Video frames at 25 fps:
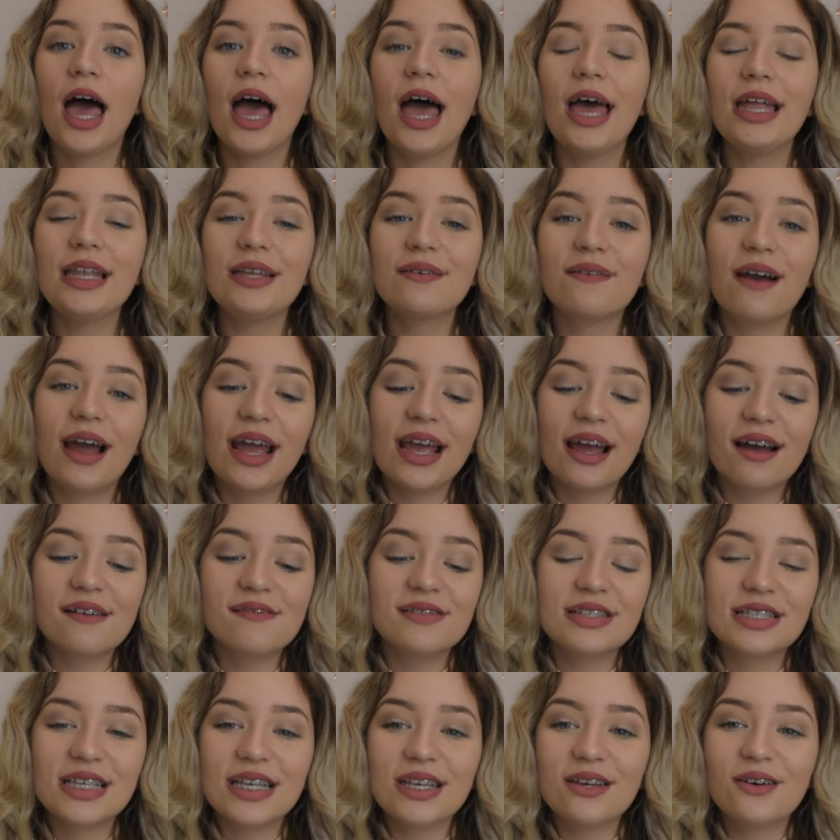Anyway, I'll
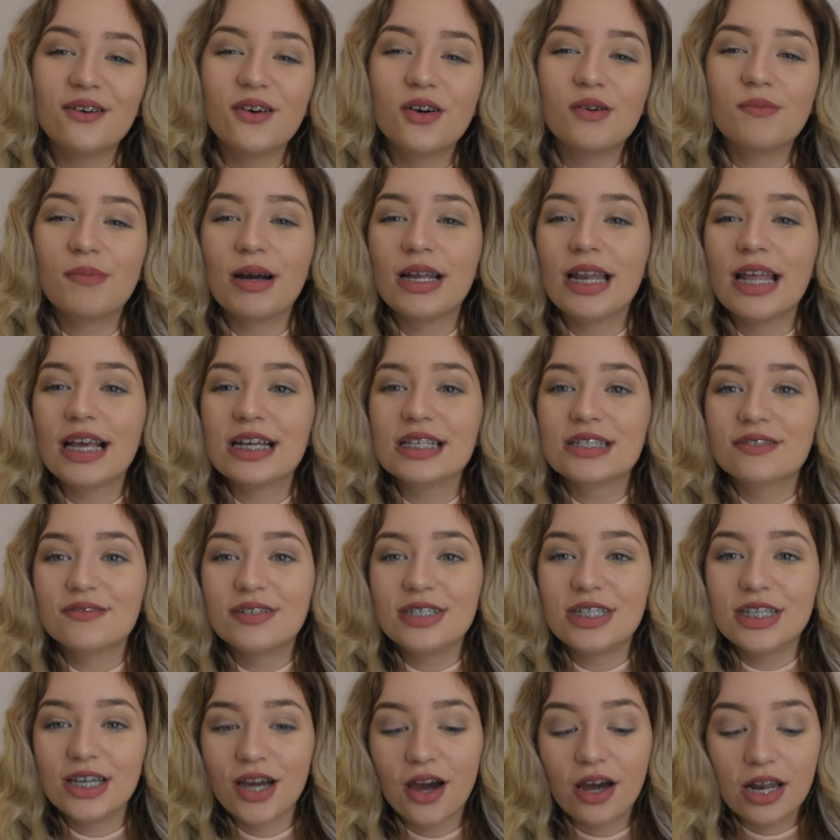see you all in my next
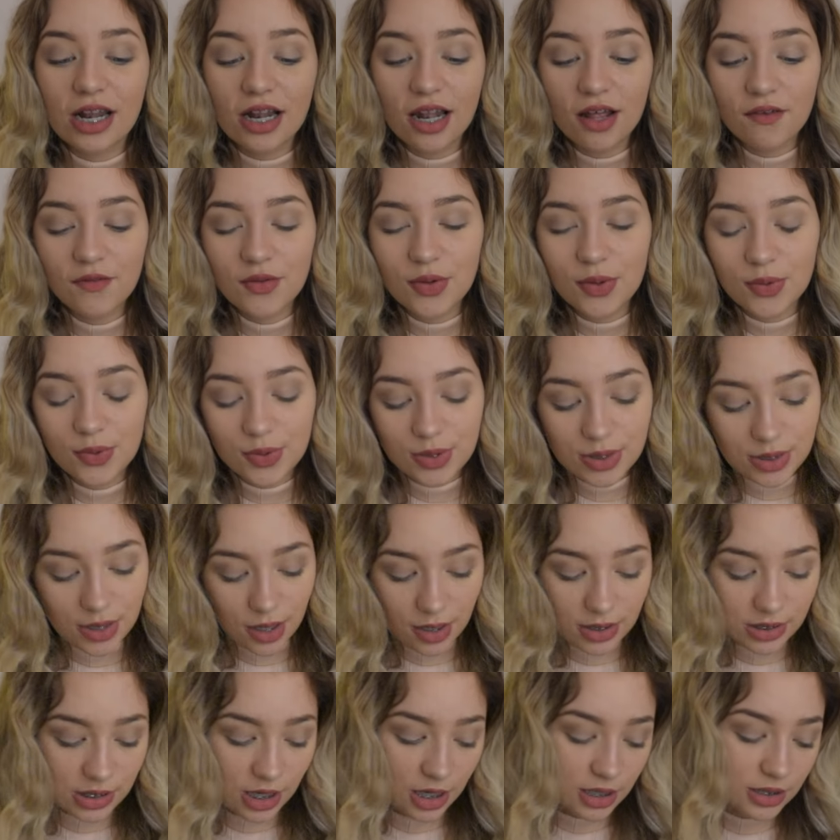video, and I love you all so
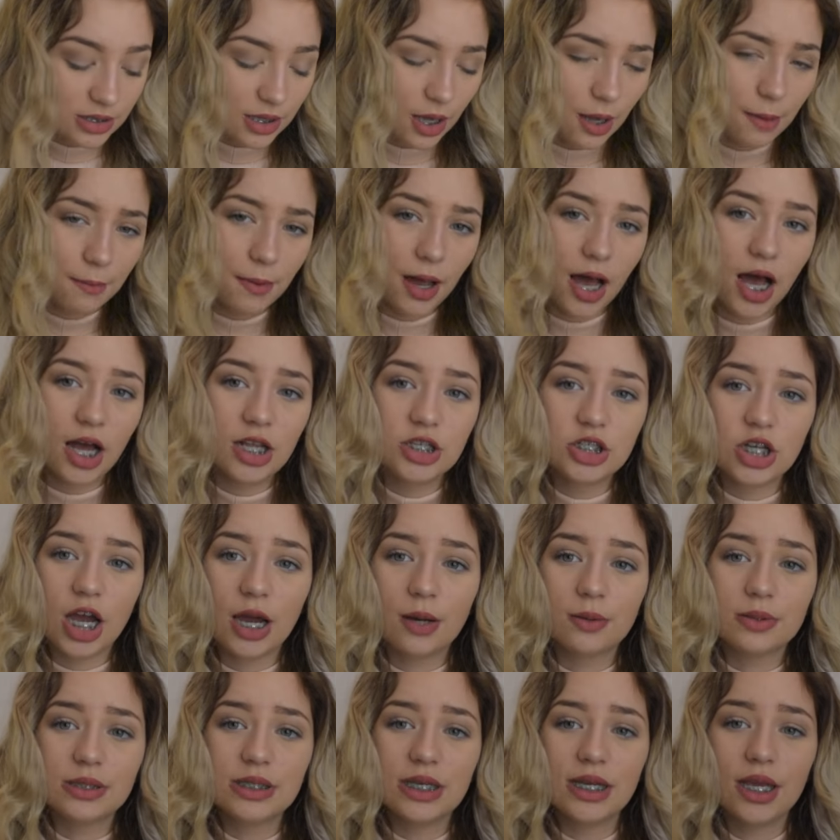much. I
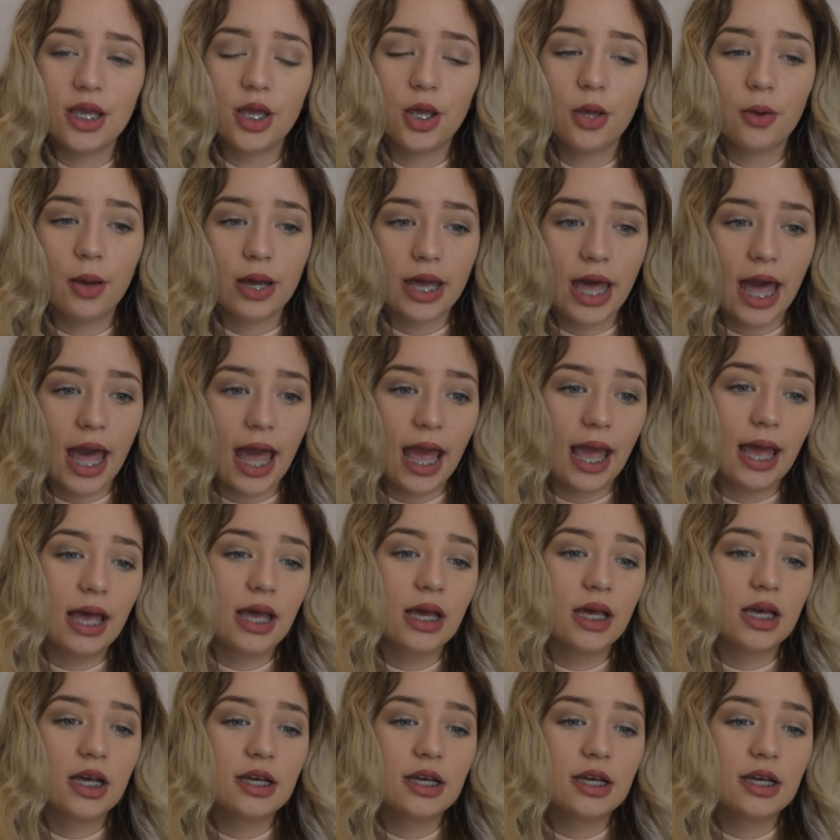will see you, okay.